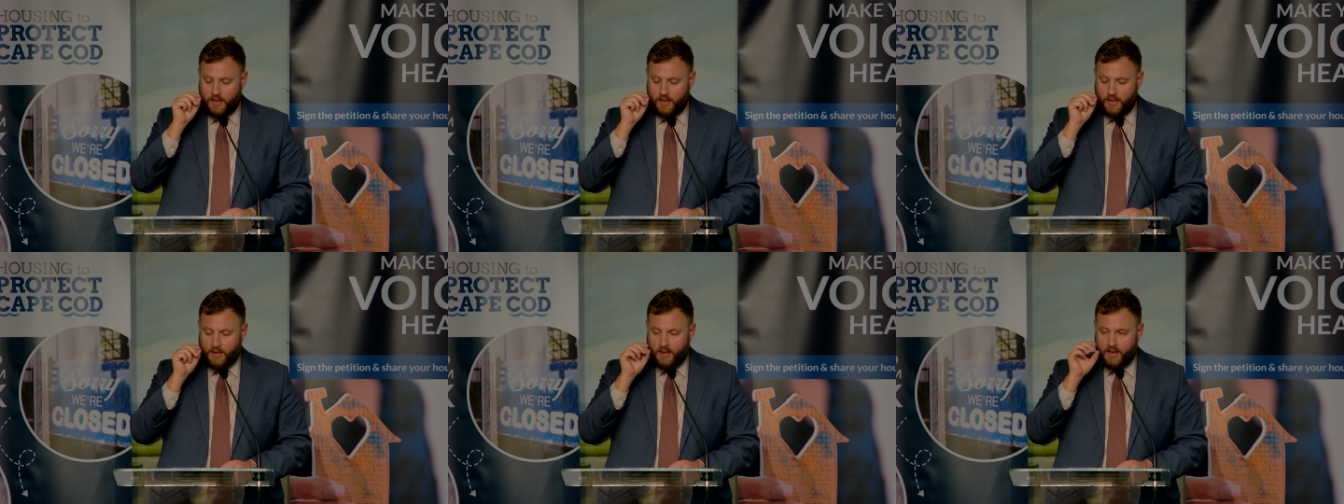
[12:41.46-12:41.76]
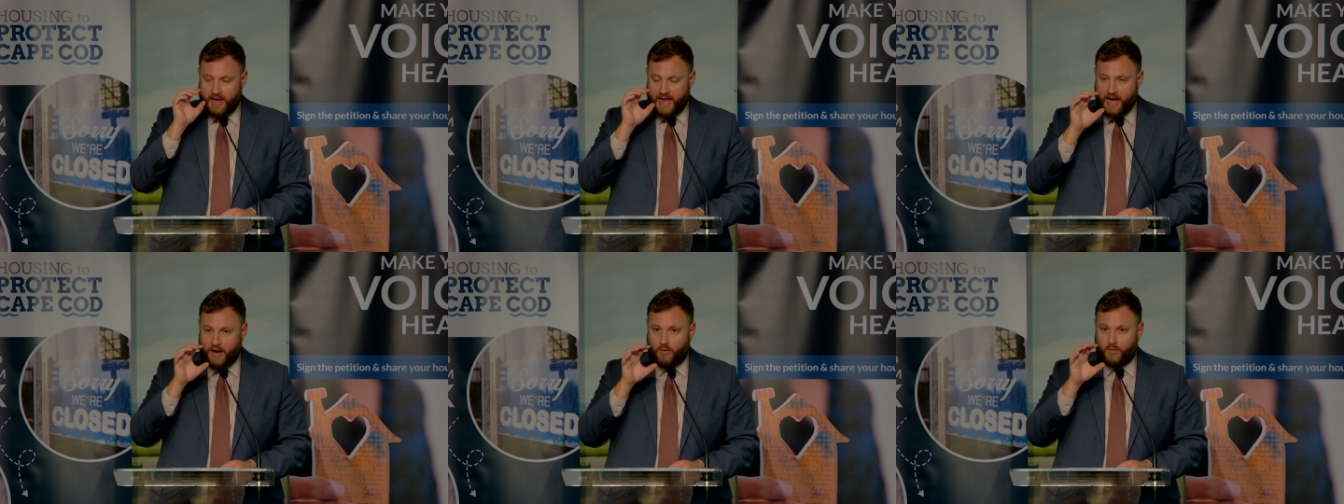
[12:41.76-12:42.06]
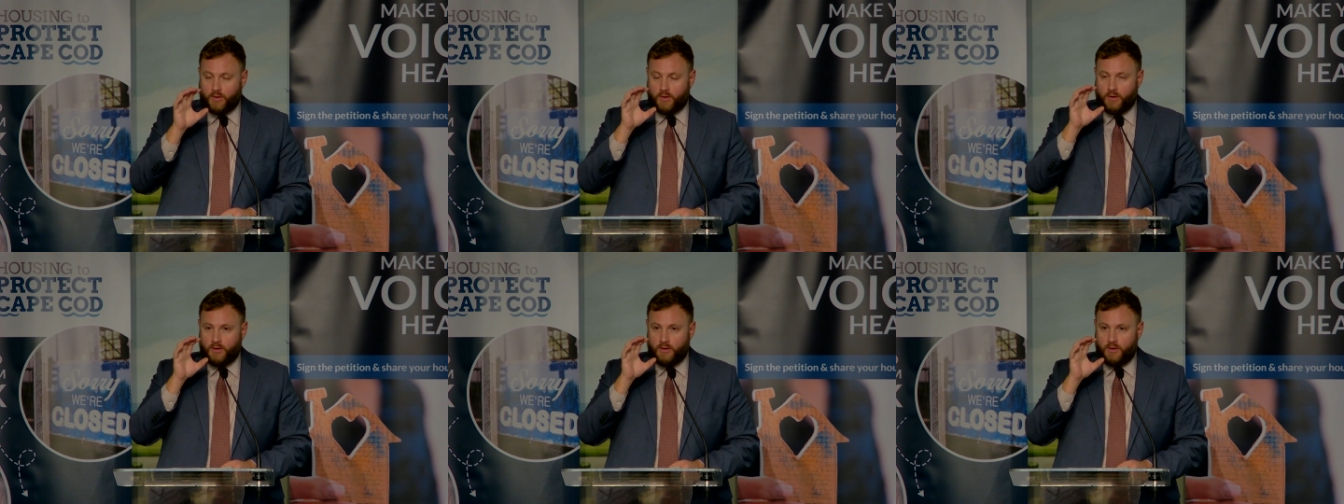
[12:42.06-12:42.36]
Now,
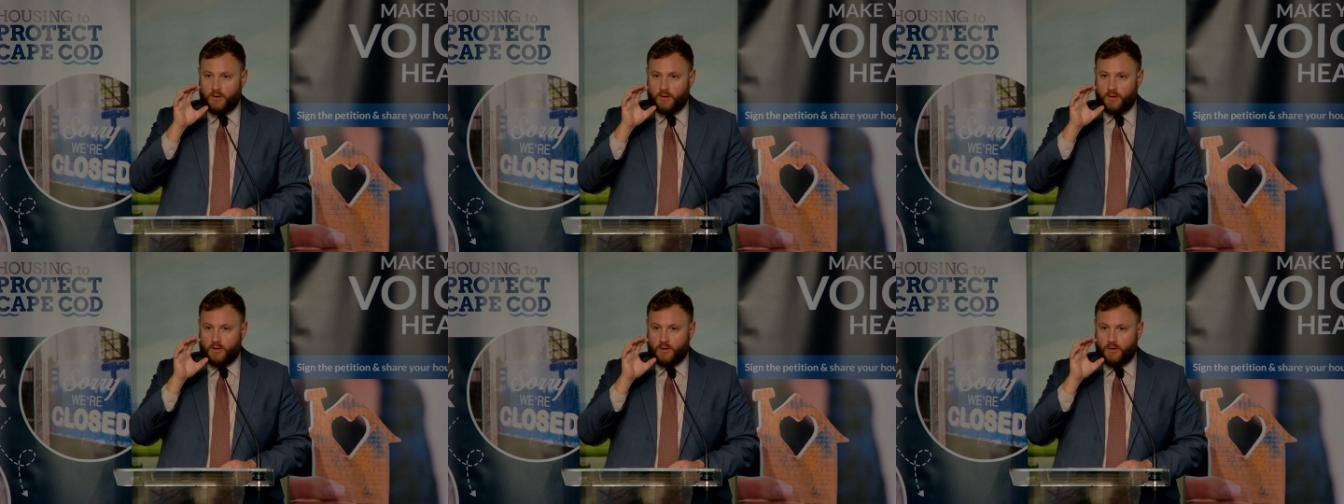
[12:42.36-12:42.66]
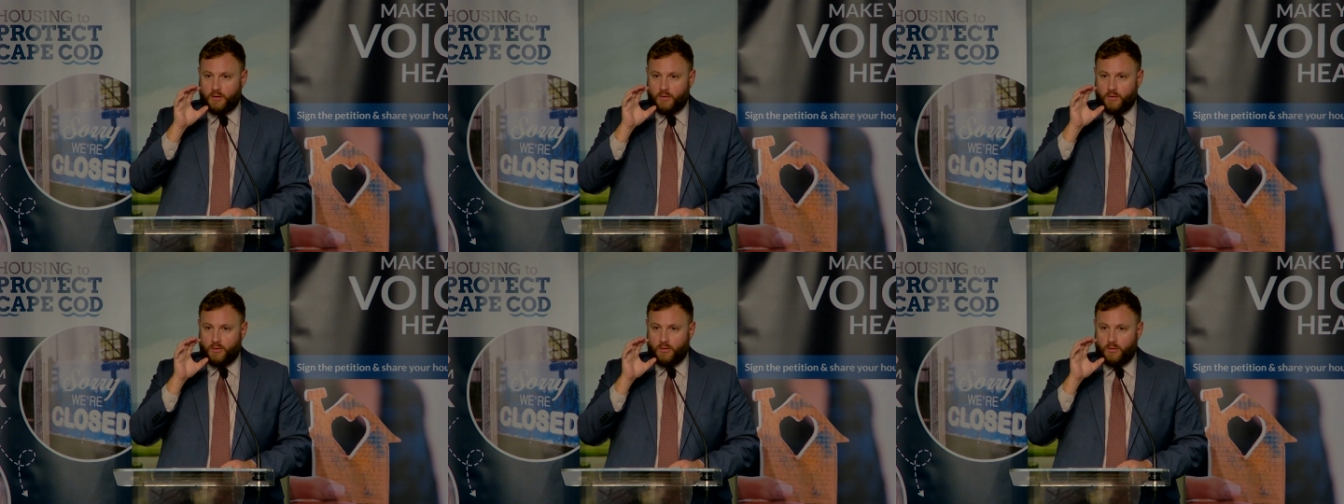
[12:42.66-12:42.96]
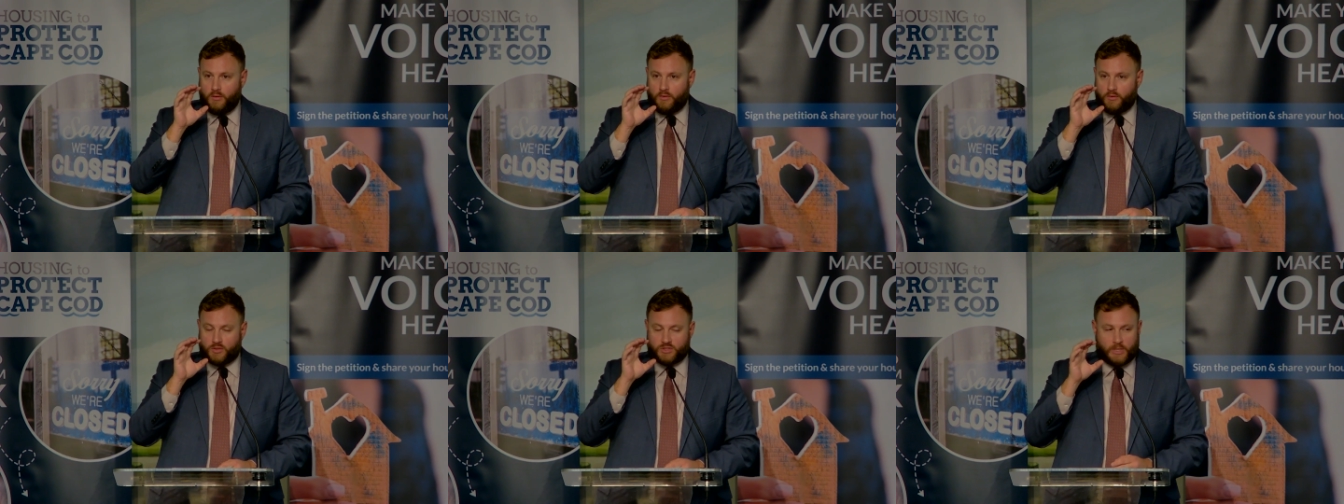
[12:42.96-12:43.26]

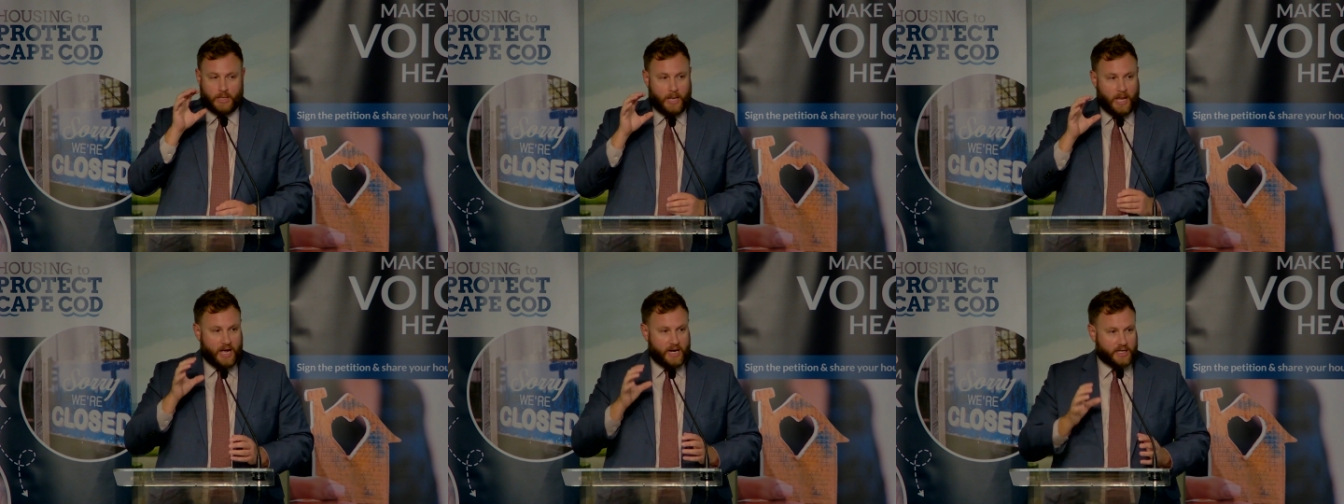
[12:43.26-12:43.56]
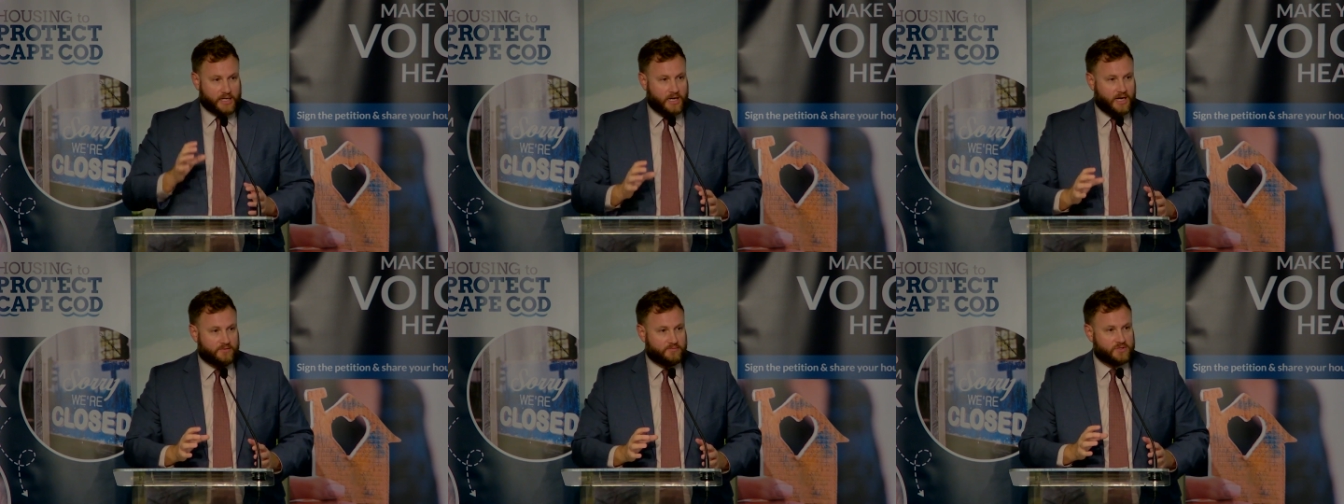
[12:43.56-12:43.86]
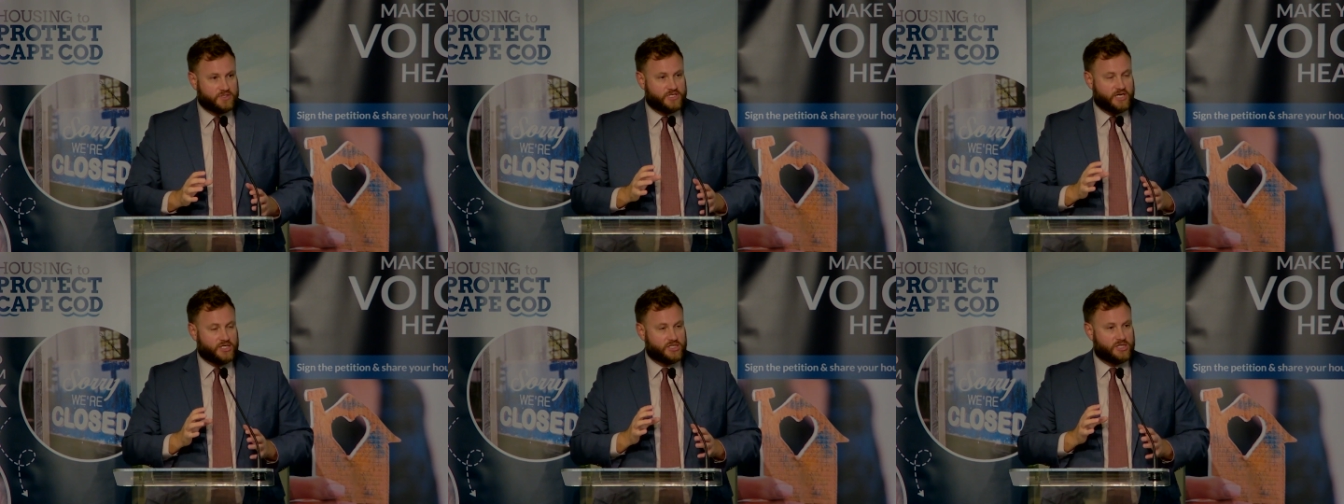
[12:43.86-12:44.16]
there's a lot of
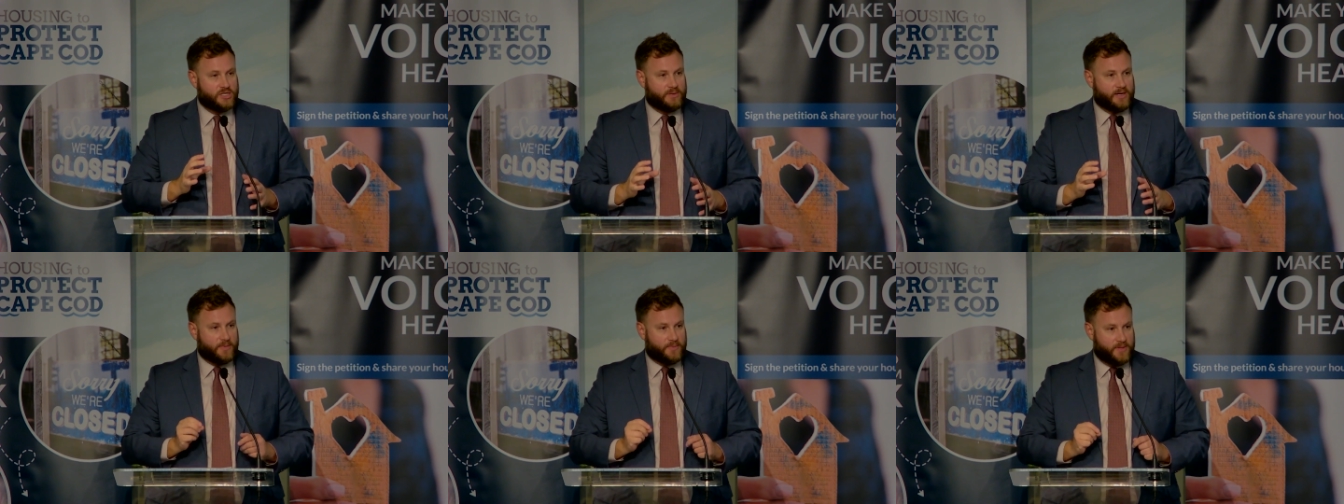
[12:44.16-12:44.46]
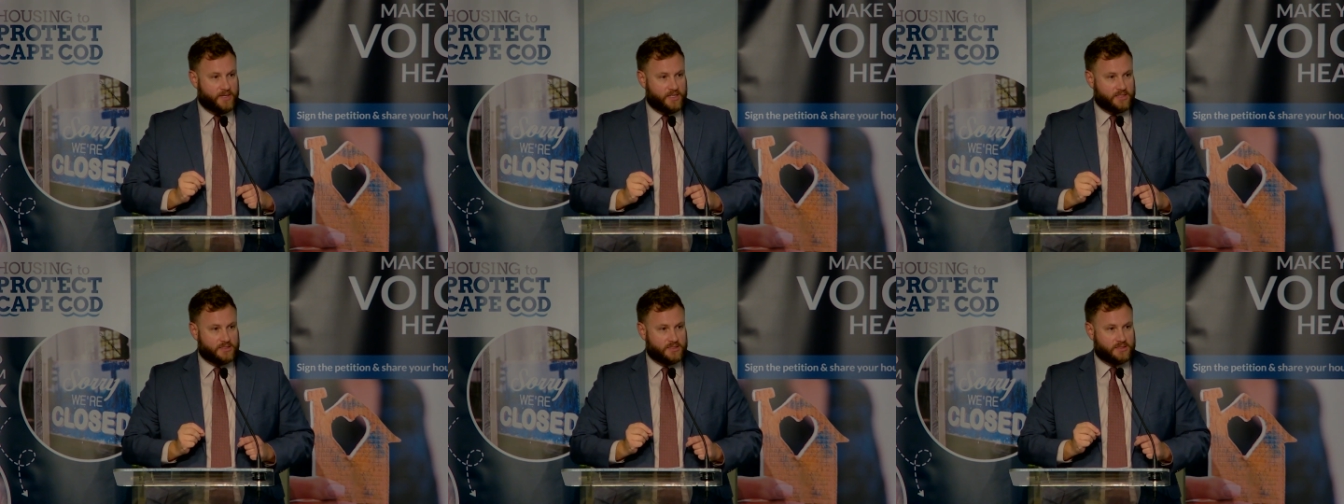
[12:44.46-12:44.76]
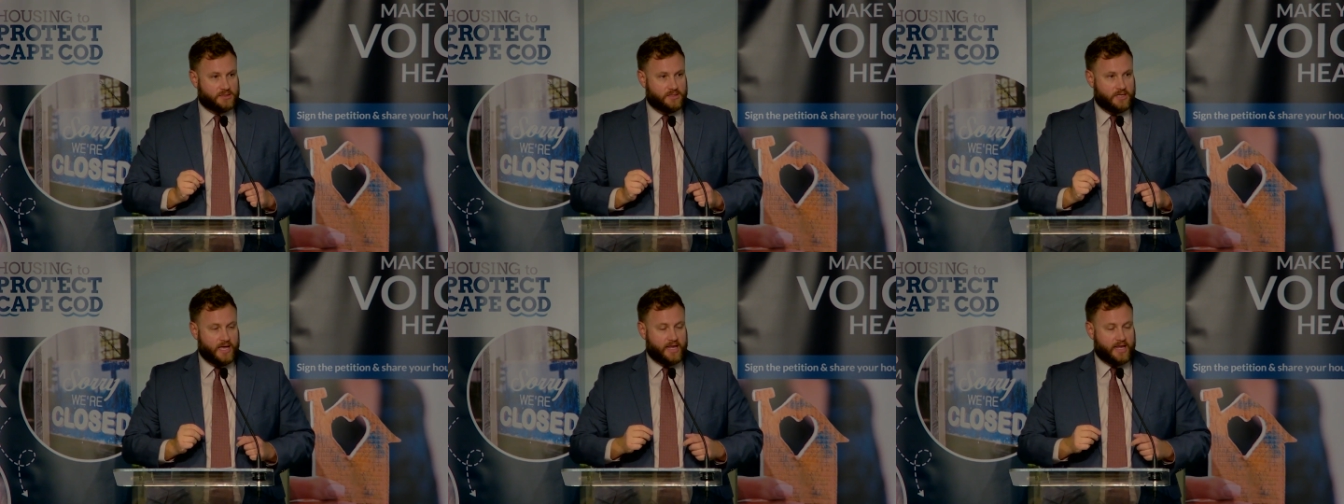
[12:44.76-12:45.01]
conversation about this,